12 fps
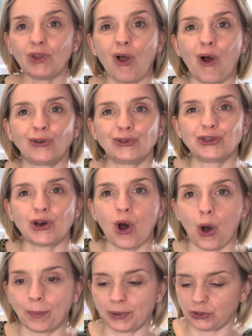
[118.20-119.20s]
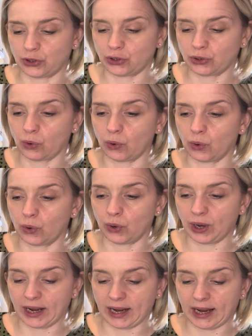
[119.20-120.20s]
on top.
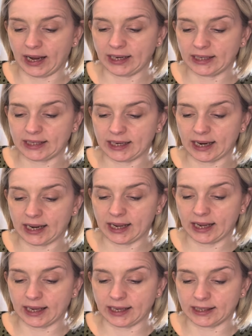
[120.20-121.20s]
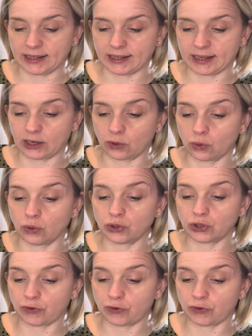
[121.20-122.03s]
So it goes